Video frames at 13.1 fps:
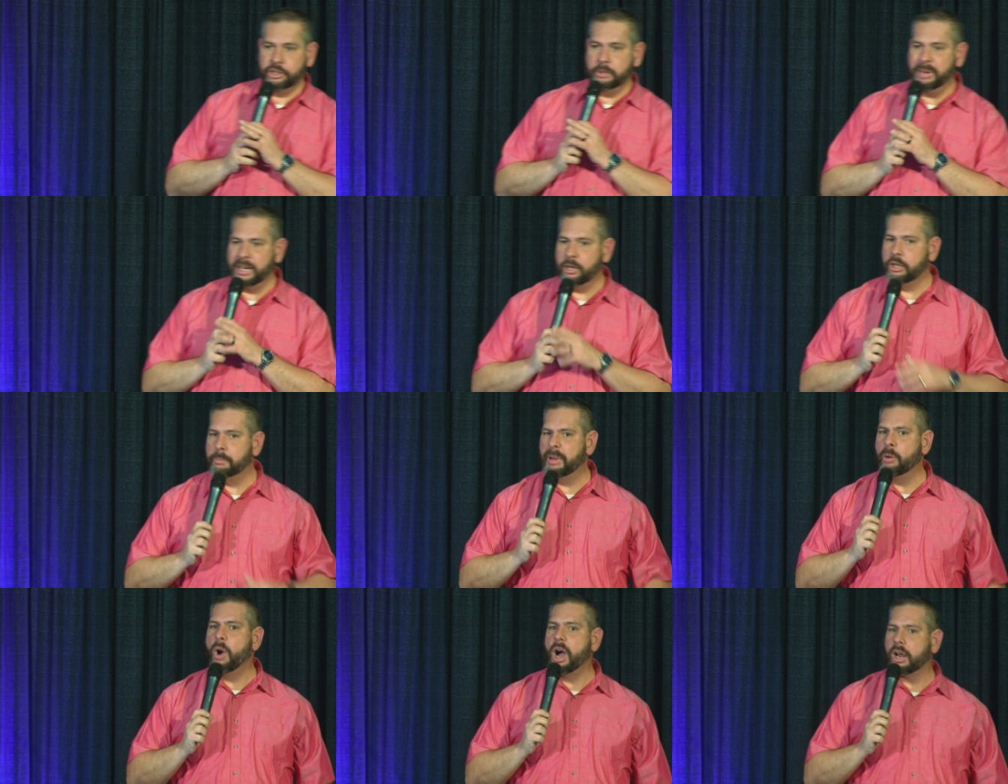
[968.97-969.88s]
You'd be, you'd
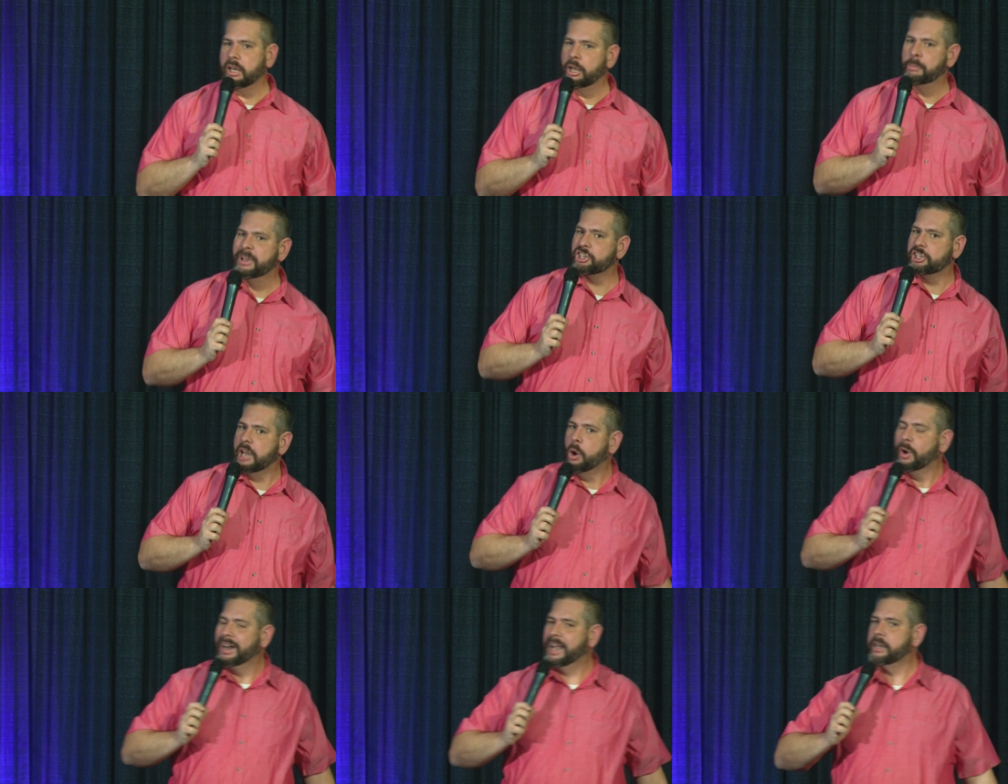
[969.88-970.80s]
be walking a little bit
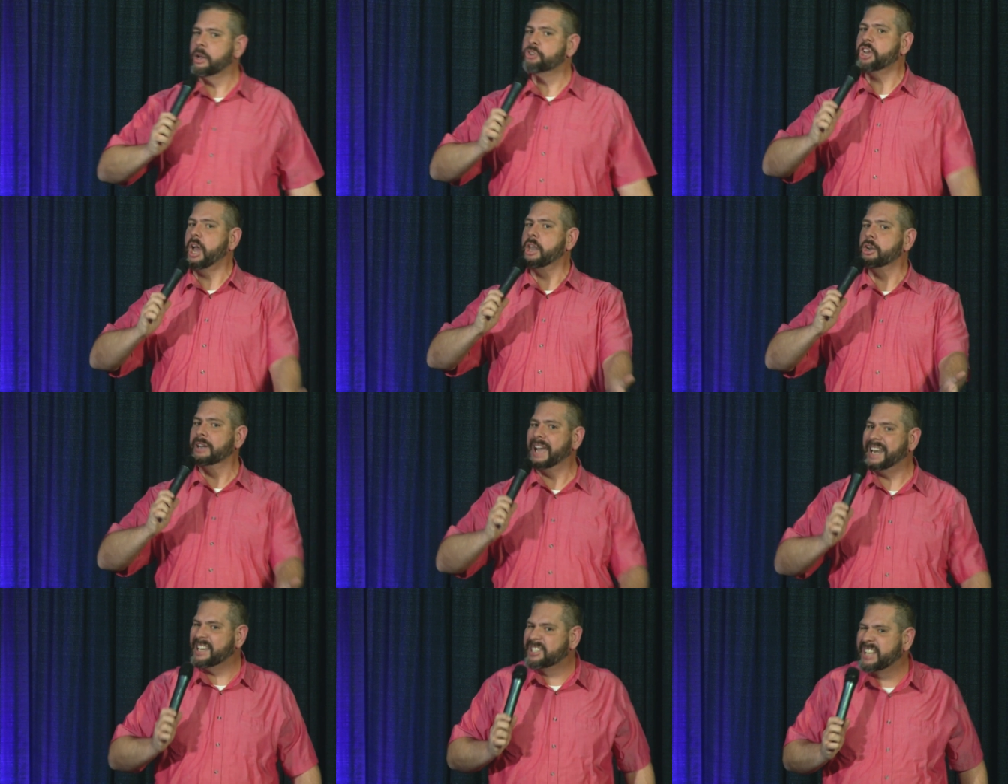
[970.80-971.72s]
slower, letting those other
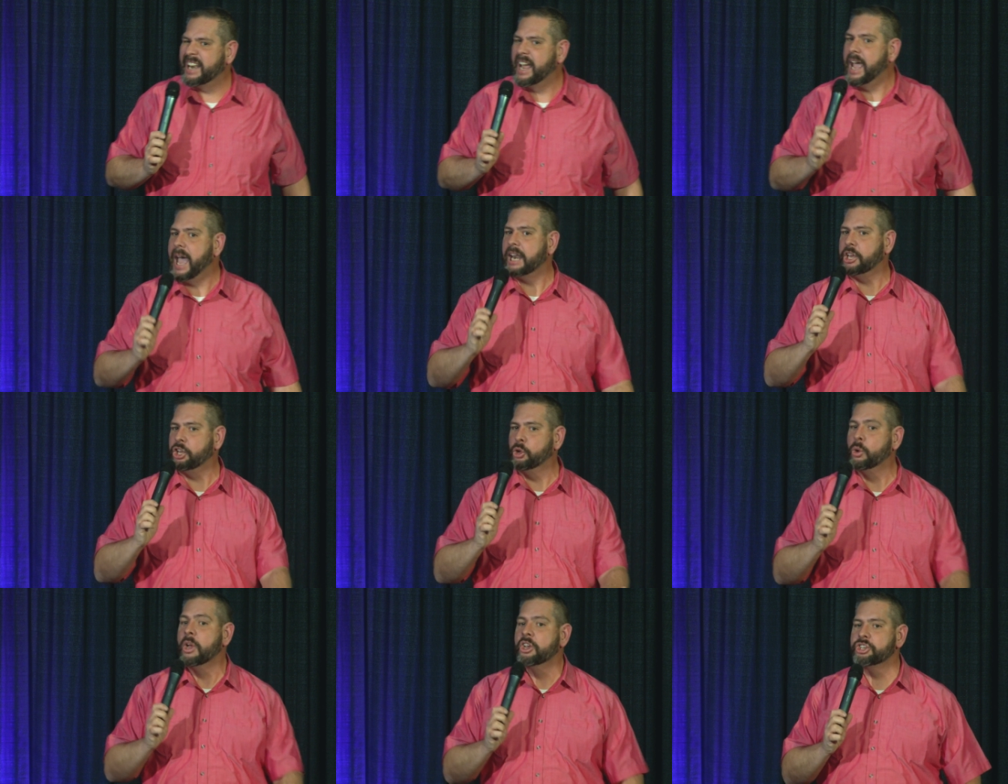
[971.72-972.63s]
ladies get ahead of
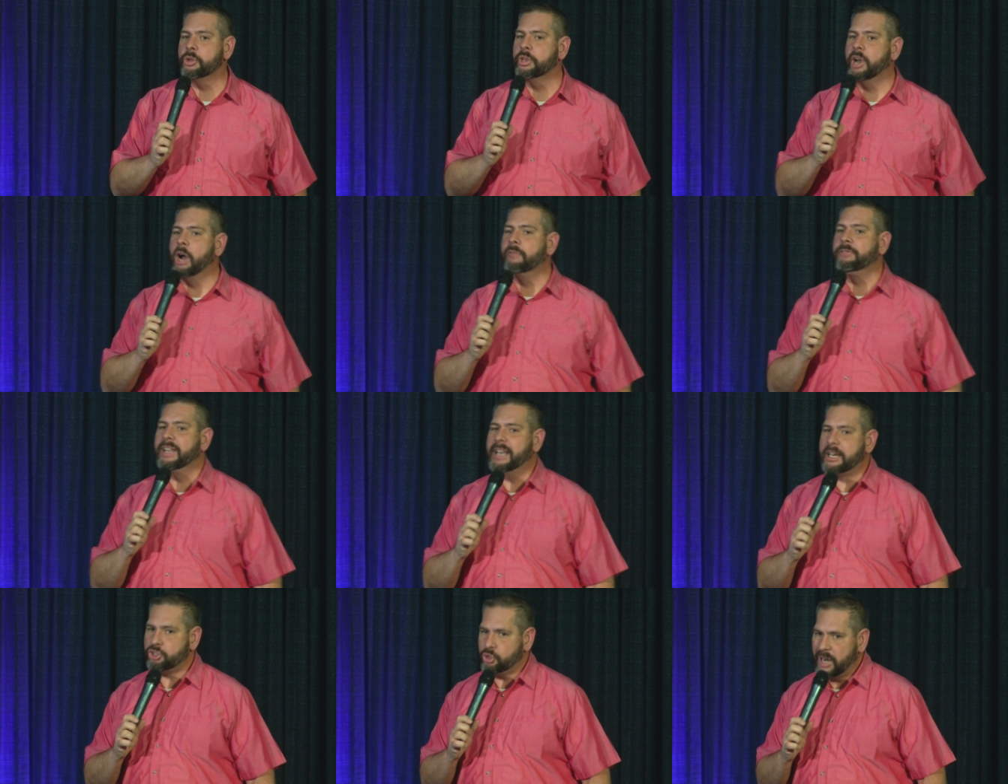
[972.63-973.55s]
you so that
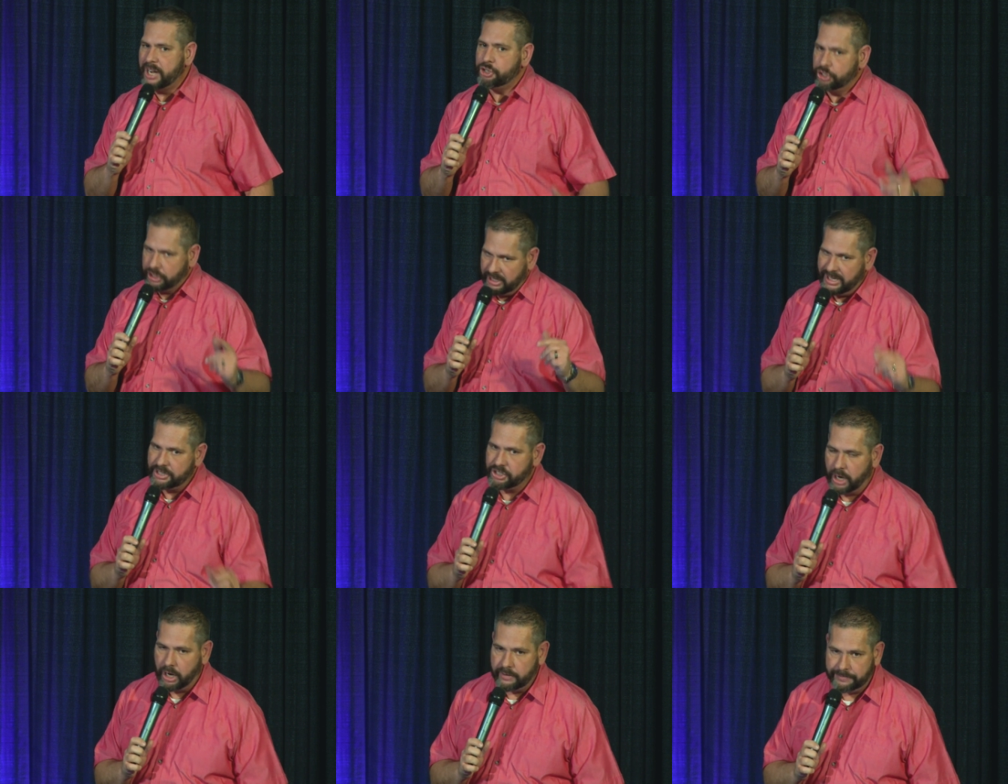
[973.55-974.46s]
hopefully that stranger could
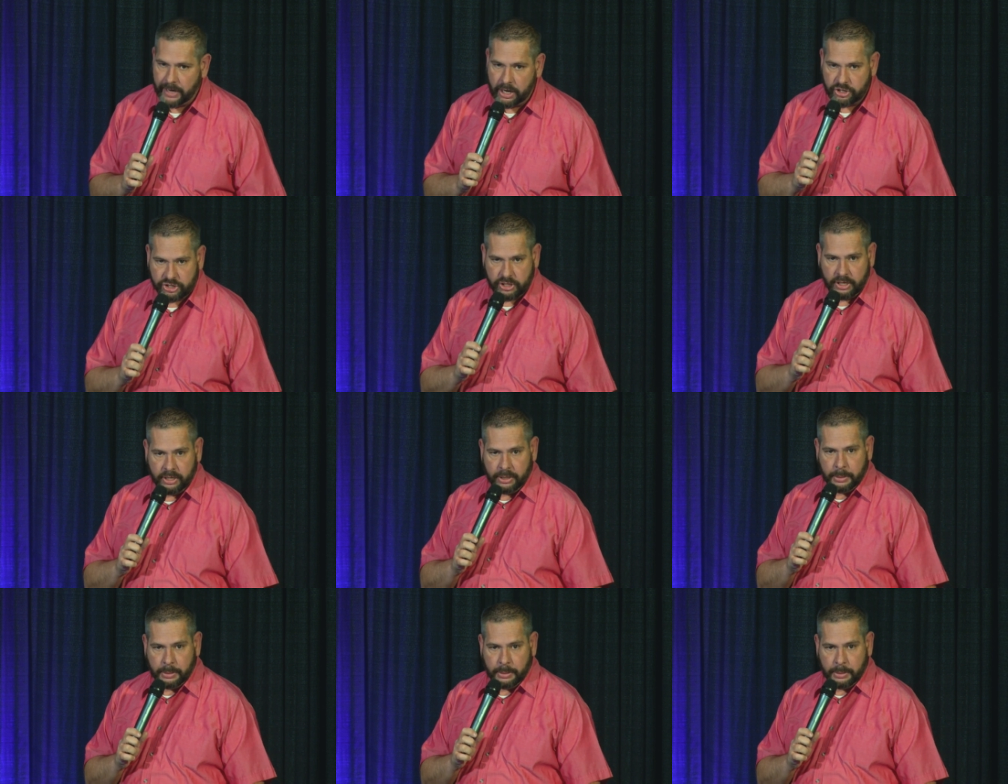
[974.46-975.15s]
get to her first.